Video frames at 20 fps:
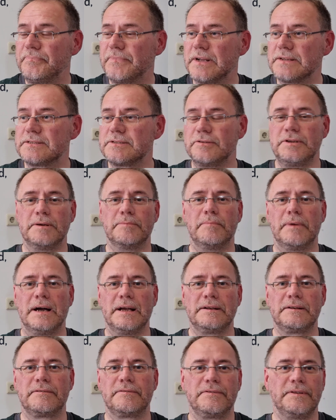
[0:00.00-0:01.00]
And so you
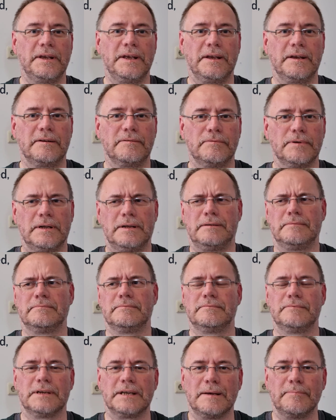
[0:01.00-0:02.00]
might think, well,
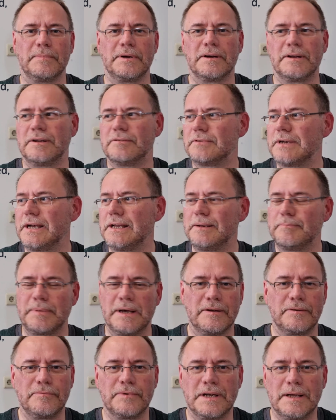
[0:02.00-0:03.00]
what I'm going to write
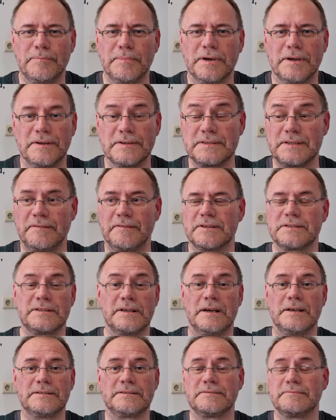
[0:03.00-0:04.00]
about, what I'm going to
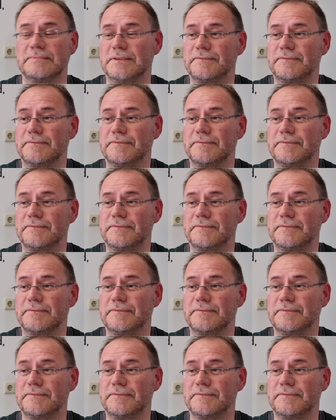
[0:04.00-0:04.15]
synthesize,